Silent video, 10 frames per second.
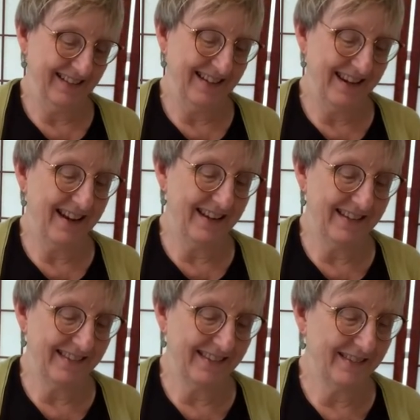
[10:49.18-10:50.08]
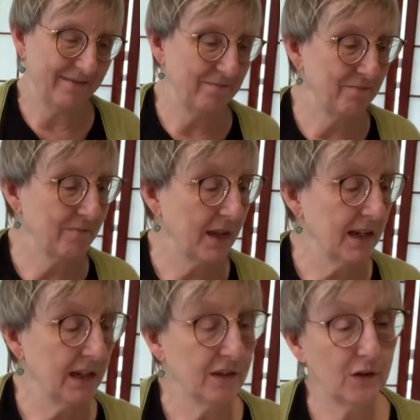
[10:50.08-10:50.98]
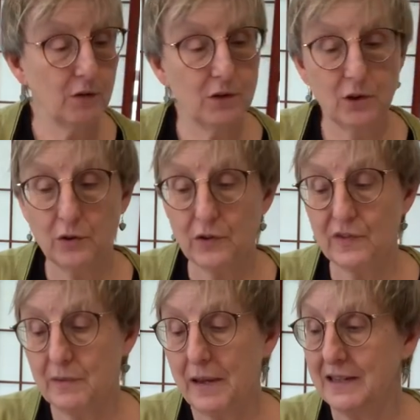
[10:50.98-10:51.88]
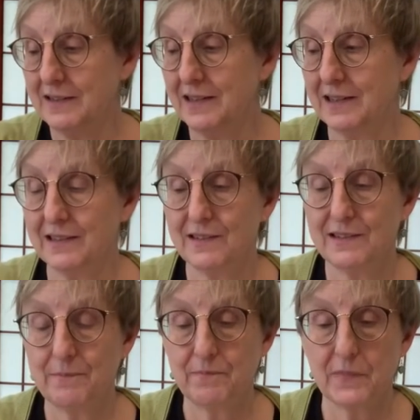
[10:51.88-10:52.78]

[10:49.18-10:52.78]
Nice. So those are some ideas